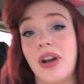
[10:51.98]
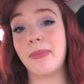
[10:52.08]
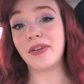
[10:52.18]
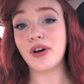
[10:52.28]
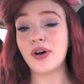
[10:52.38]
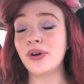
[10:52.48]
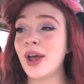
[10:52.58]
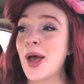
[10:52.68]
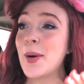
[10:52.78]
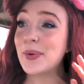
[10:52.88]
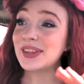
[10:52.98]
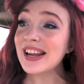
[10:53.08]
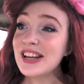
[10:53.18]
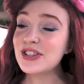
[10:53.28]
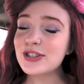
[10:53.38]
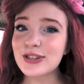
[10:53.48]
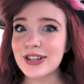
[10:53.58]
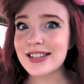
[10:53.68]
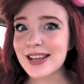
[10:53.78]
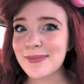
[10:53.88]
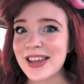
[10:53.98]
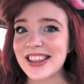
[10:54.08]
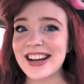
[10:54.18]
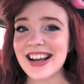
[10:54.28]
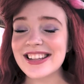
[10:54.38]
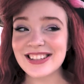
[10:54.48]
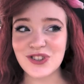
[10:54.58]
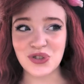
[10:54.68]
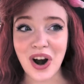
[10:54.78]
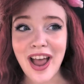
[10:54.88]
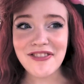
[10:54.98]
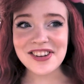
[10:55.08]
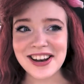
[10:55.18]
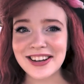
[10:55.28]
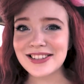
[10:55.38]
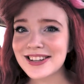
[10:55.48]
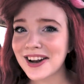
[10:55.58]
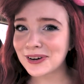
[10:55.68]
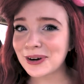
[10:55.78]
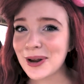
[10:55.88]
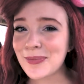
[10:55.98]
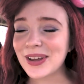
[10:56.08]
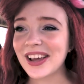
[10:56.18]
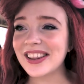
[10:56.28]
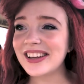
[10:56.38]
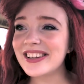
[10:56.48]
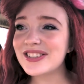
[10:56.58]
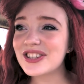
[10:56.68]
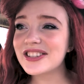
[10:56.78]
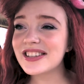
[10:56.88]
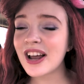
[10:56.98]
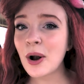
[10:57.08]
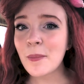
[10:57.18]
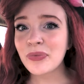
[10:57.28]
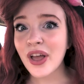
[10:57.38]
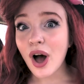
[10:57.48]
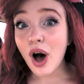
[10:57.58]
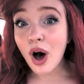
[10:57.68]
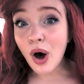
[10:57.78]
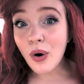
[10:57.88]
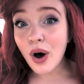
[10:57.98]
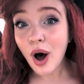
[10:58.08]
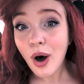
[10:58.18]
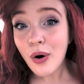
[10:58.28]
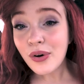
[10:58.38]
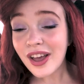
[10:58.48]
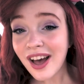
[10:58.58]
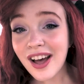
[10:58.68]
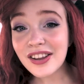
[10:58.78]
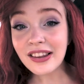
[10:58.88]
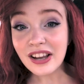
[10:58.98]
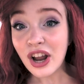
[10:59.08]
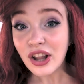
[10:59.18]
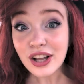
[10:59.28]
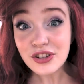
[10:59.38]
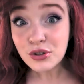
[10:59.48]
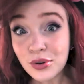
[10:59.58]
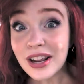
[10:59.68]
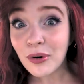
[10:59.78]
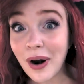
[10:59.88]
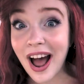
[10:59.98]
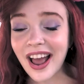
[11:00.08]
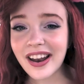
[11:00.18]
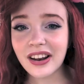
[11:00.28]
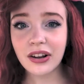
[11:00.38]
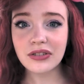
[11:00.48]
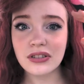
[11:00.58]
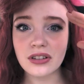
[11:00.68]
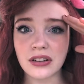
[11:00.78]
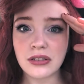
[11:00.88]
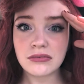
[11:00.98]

my phone, but then he just looks at me, the guy that's driving, and he's kind of creepy, and then he's just like, oh yeah, like do you need a ride? And I was just like,